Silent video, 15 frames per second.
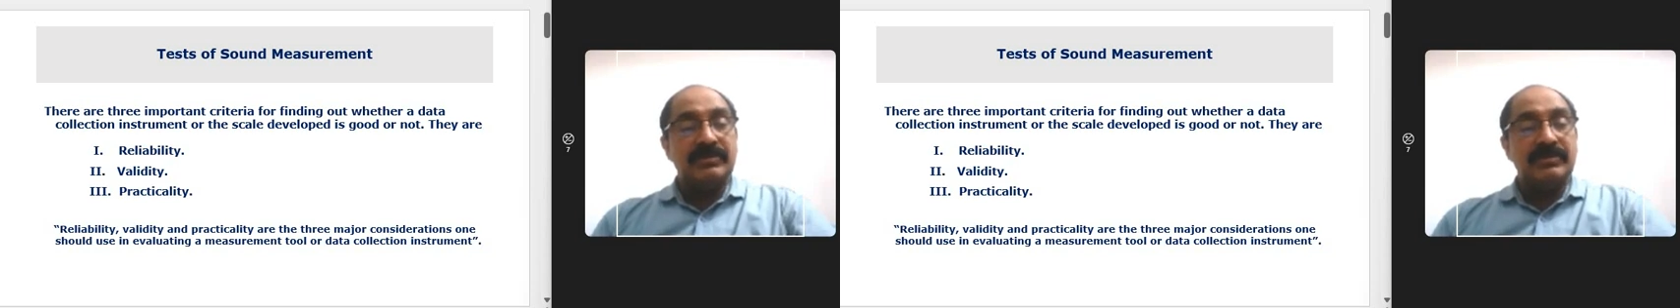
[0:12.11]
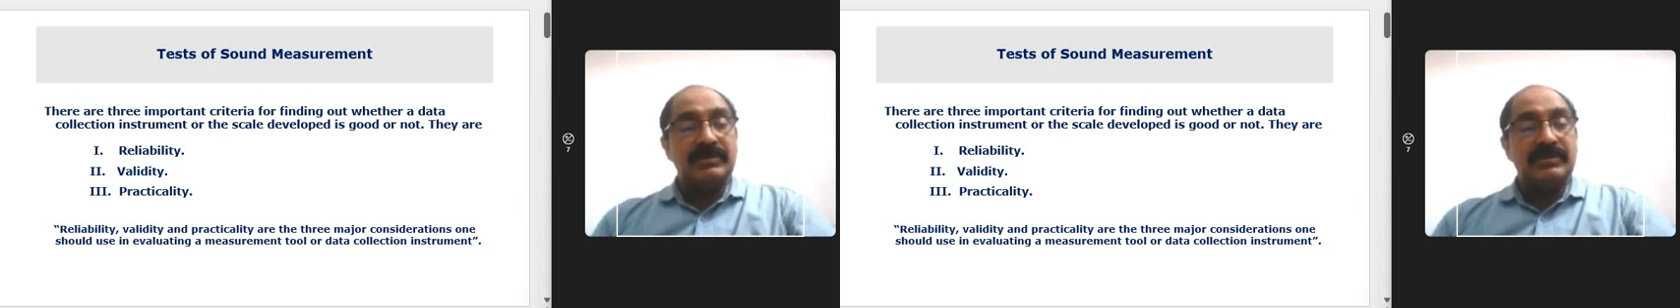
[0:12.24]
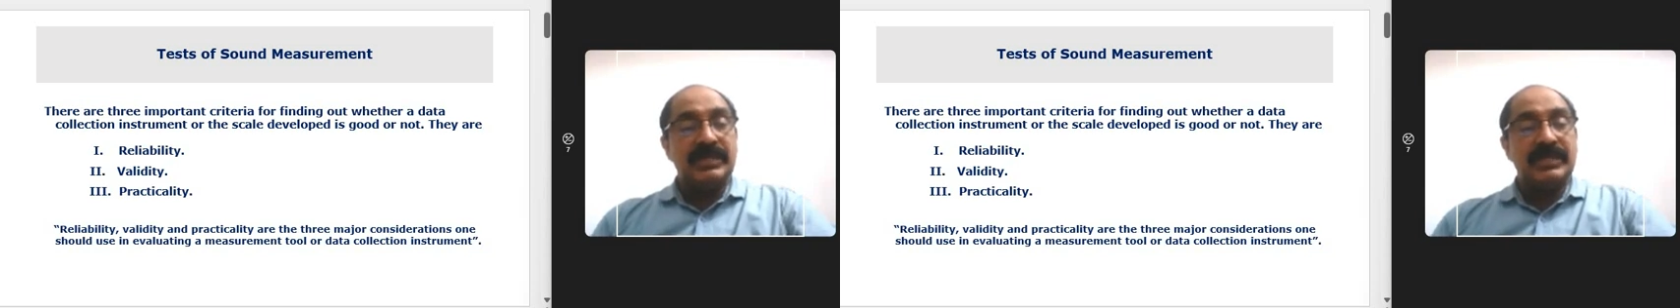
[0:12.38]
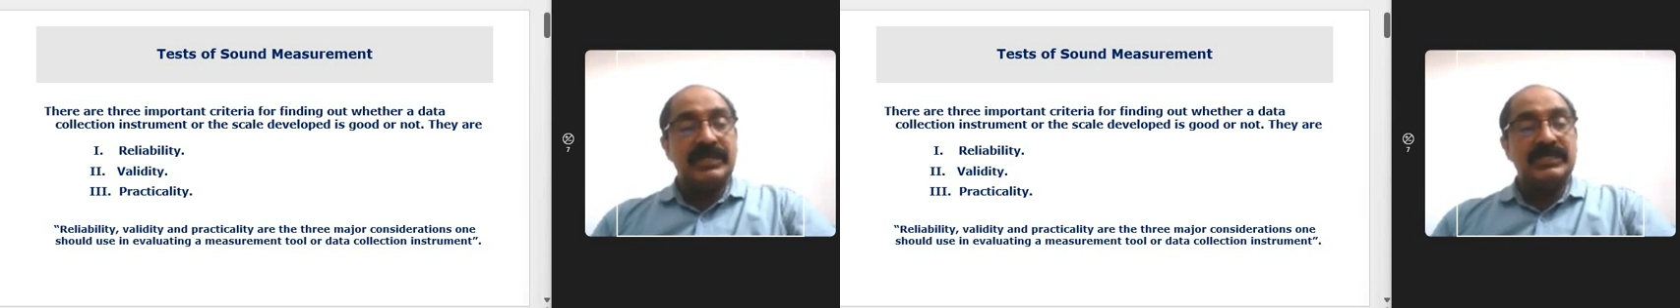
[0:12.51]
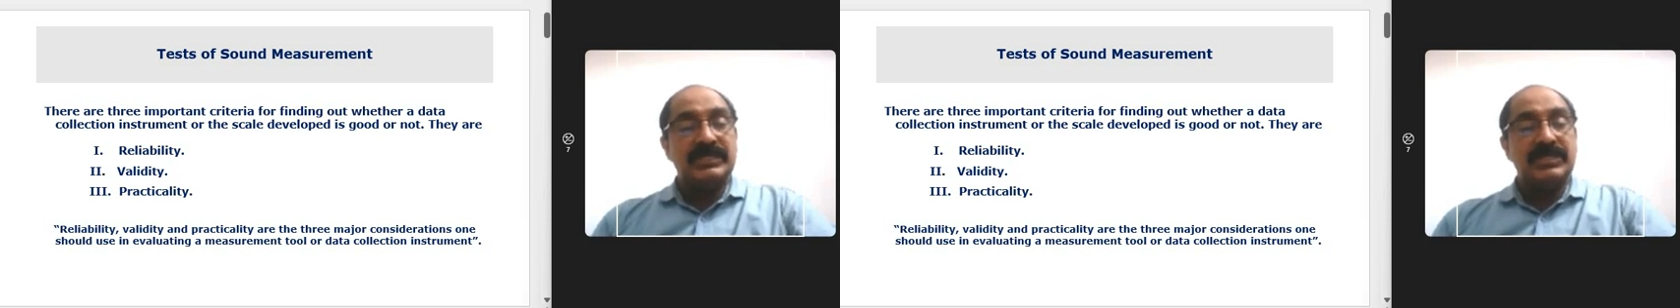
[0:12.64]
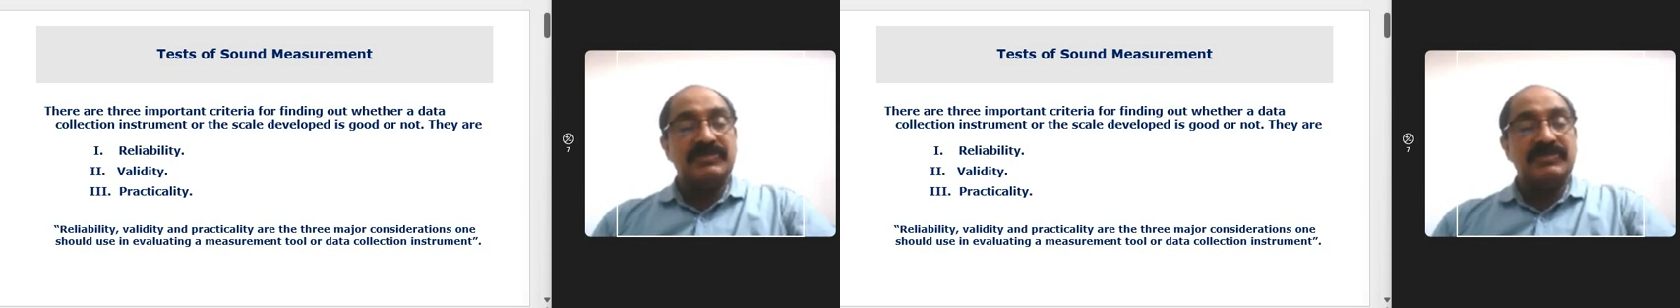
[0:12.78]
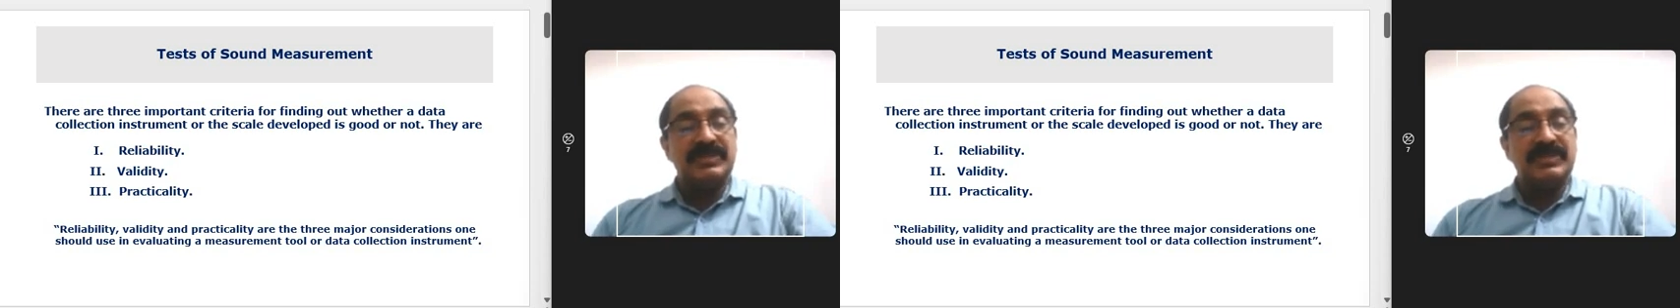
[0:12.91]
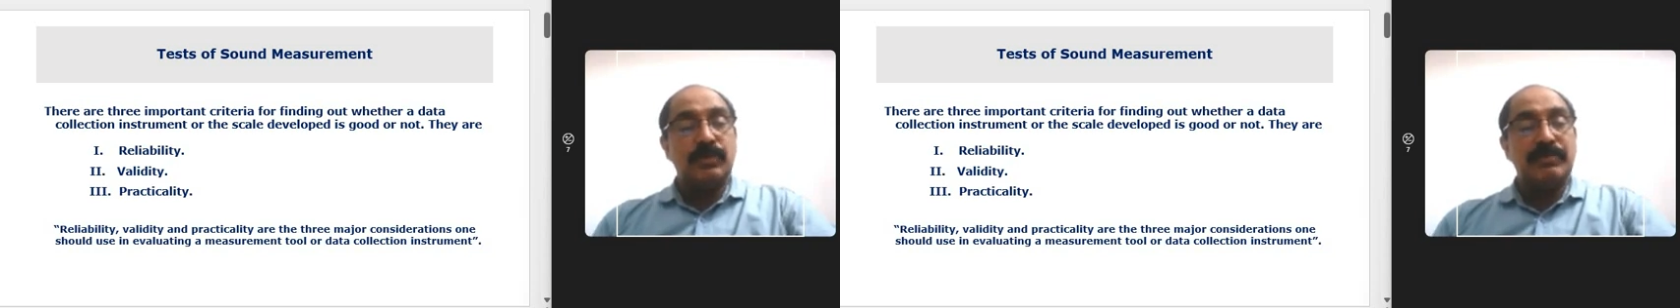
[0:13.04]
the test of
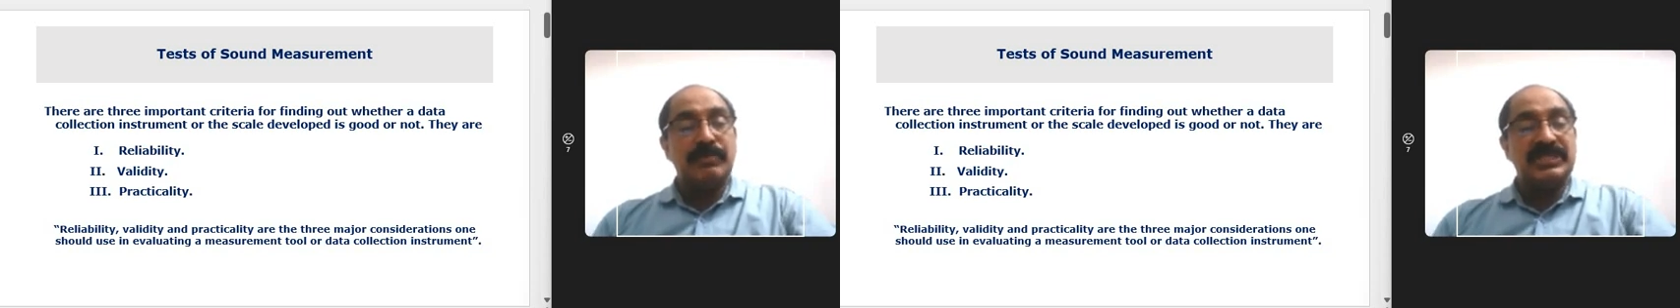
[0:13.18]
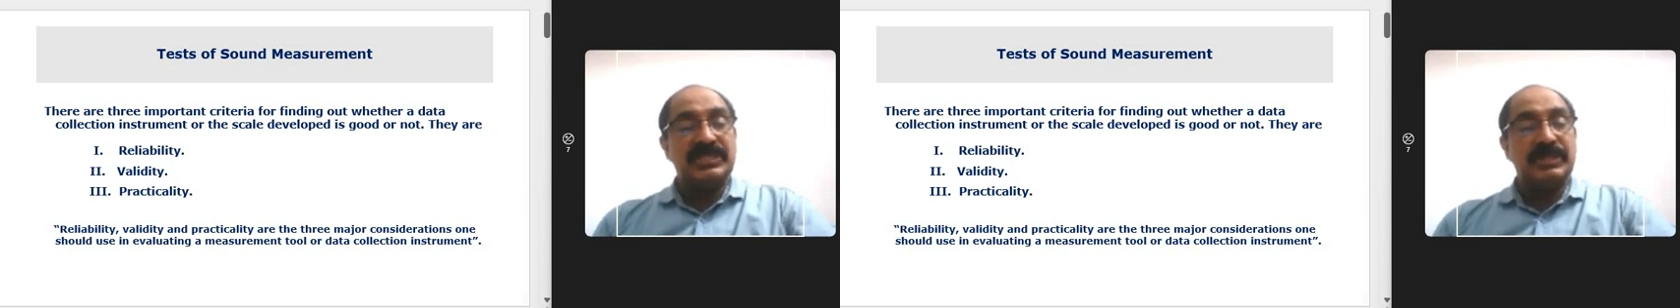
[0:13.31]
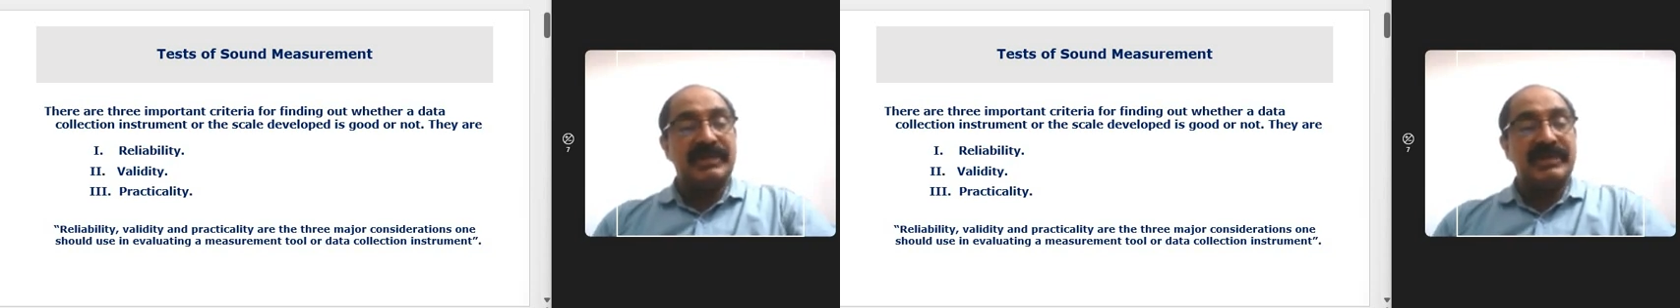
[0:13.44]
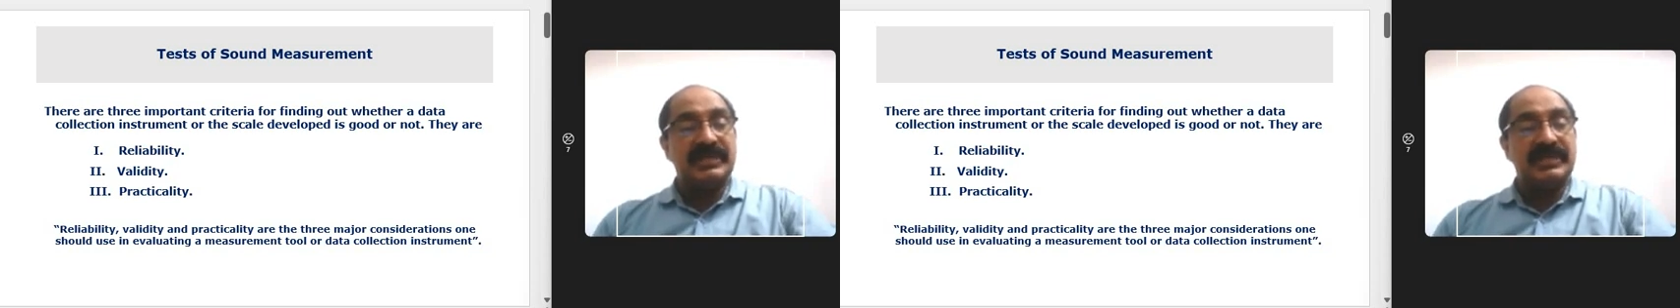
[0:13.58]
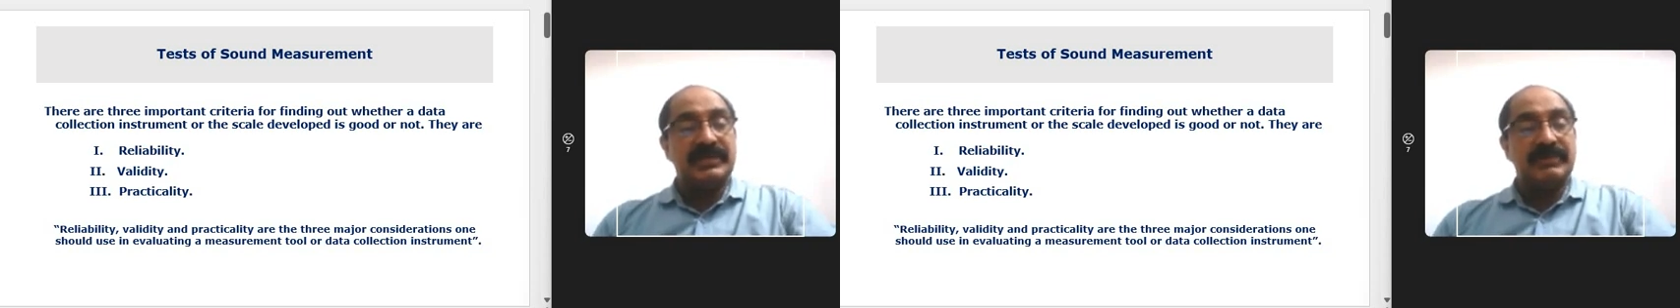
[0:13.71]
sound measurement.